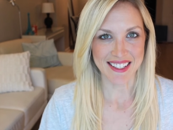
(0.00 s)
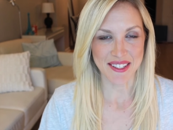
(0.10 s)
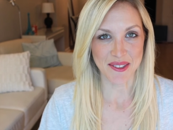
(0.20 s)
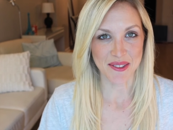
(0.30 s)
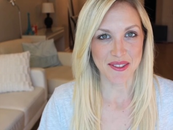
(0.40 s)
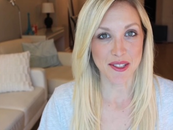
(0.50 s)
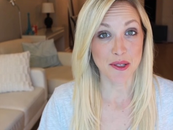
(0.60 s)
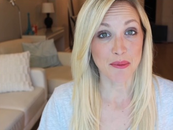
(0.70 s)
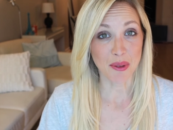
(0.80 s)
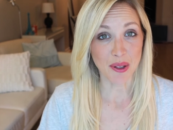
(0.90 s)
So
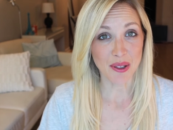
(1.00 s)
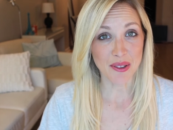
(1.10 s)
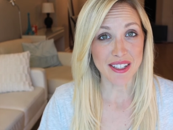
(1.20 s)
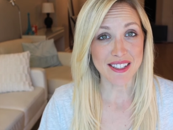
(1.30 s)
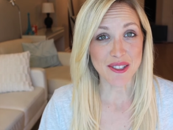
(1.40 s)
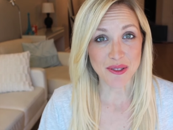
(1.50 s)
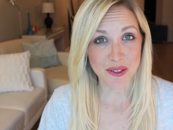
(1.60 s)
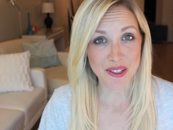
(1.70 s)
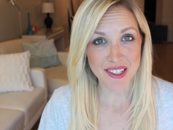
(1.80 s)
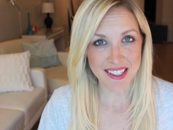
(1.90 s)
tomorrow is New
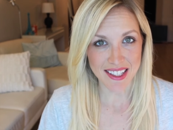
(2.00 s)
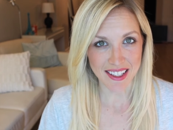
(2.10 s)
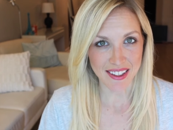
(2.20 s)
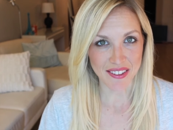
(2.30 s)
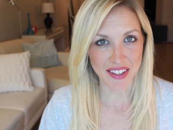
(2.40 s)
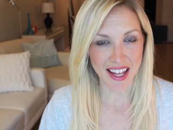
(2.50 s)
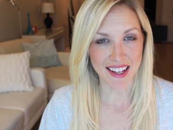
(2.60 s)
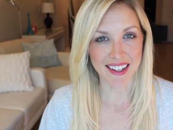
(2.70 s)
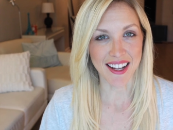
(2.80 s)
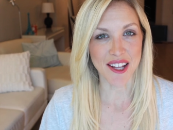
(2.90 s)
Year's Eve
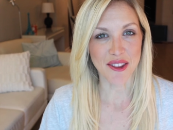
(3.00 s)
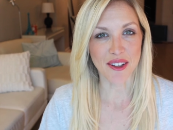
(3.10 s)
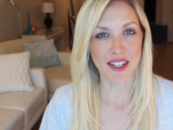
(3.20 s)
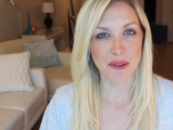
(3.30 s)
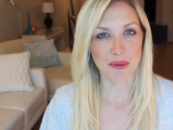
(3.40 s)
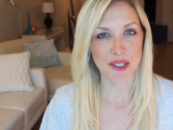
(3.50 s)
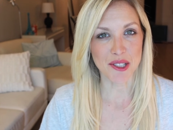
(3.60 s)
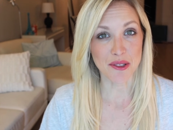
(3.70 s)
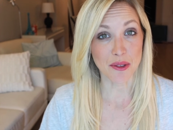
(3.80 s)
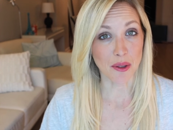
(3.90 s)
and I thought I would
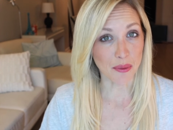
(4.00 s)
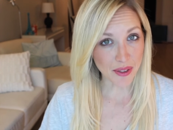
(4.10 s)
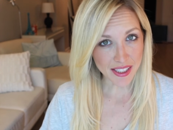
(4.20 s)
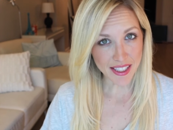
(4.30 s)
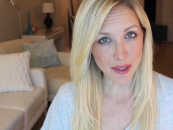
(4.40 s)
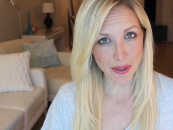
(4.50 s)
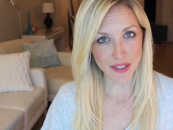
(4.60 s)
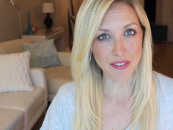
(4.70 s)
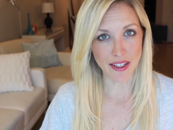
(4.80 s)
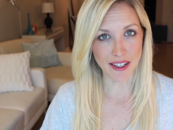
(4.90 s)
do a really quick
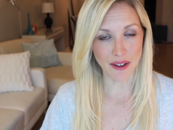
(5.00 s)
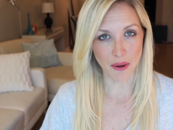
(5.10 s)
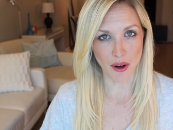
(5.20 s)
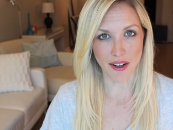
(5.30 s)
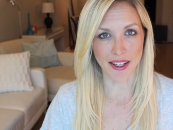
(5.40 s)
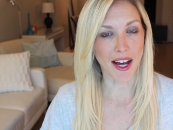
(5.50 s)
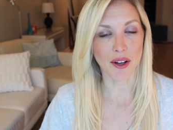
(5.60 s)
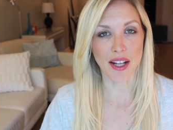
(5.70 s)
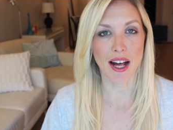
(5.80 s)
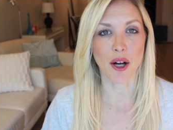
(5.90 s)
video on how
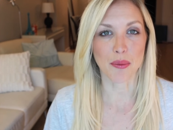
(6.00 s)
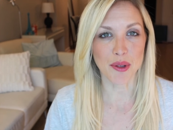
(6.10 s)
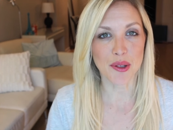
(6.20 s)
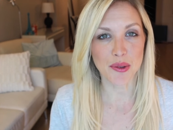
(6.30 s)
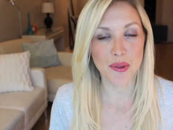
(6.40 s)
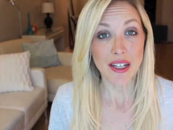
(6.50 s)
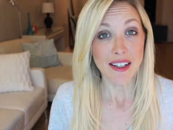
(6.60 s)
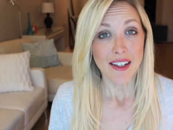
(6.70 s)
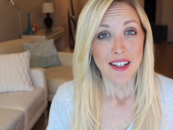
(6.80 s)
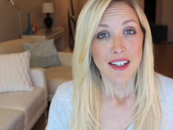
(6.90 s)
to help you
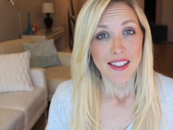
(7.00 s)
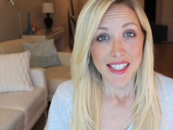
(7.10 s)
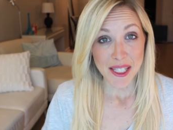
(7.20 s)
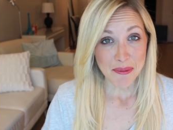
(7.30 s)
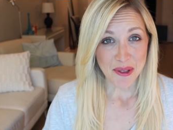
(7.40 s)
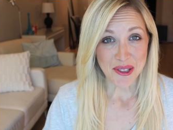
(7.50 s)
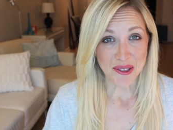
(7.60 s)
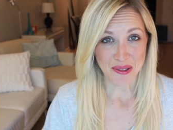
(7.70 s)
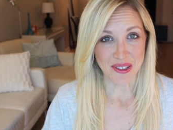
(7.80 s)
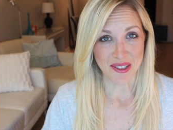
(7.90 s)
keep your
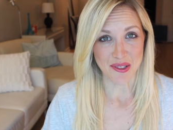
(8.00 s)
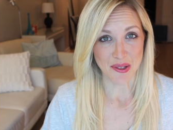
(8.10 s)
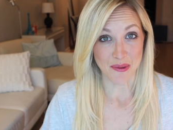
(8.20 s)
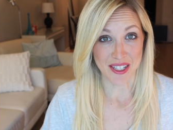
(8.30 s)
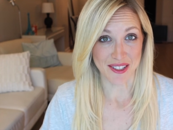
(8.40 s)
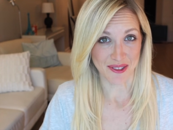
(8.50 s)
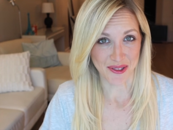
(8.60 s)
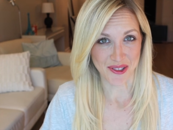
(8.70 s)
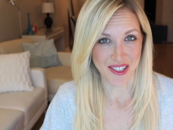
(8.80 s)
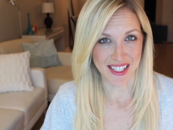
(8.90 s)
New Year's
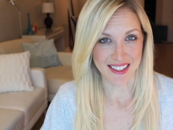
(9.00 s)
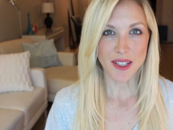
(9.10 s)
resolution.